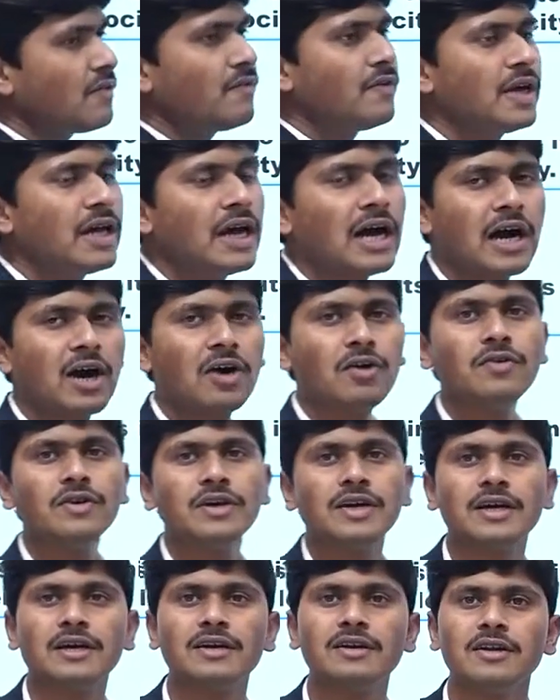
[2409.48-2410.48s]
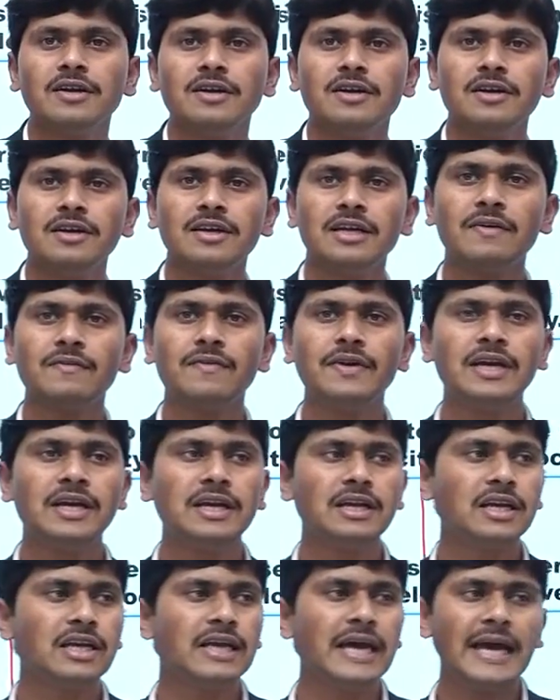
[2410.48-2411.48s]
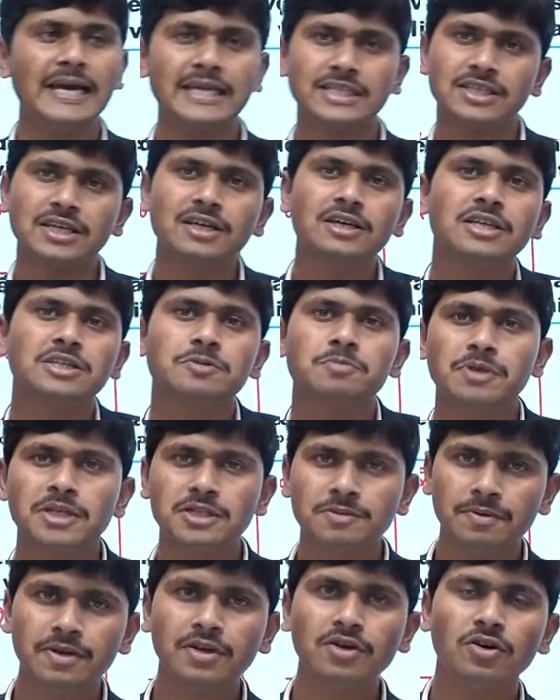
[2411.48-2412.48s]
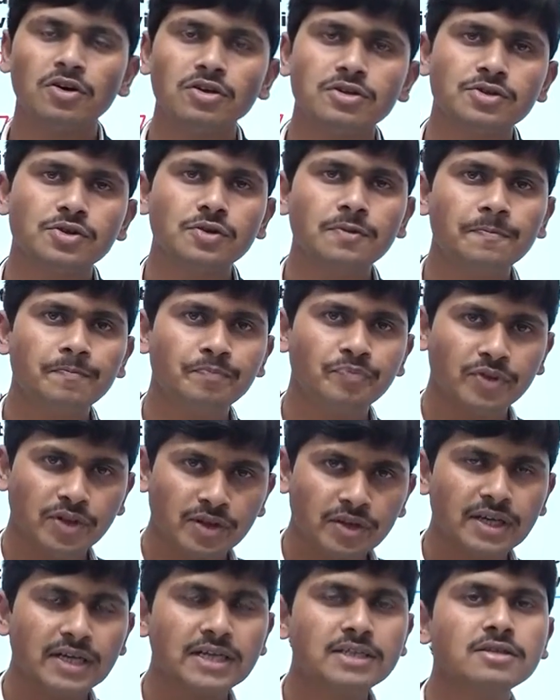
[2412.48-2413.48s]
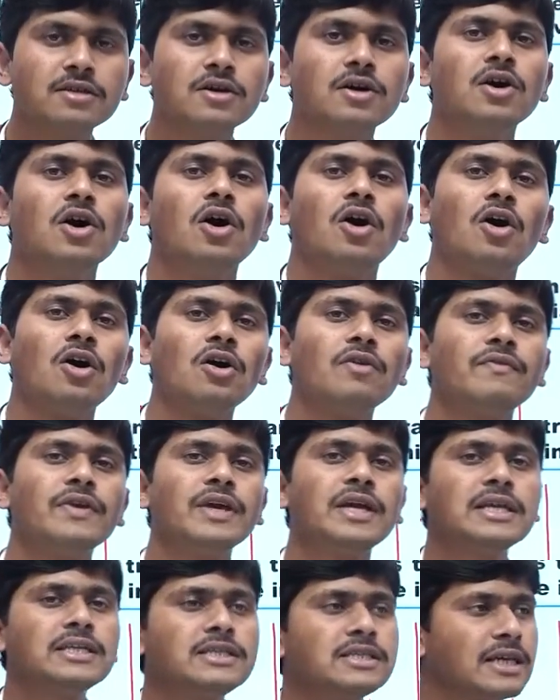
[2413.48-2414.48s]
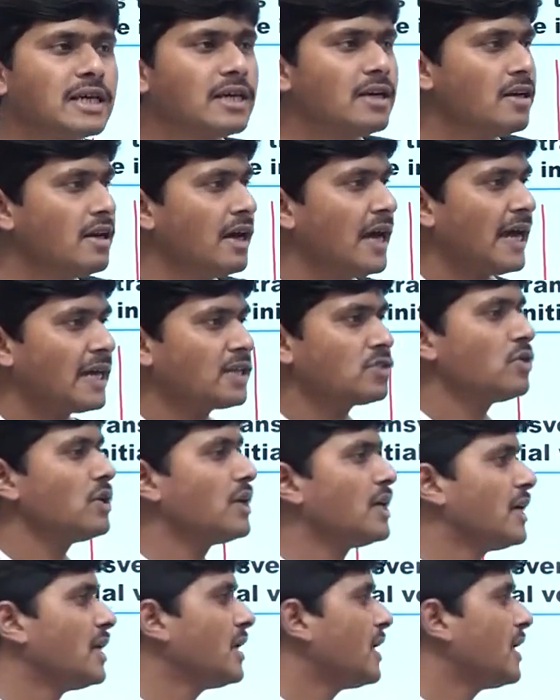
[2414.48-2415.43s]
we have here definitely axial displacement also. Yes, or we can say actually in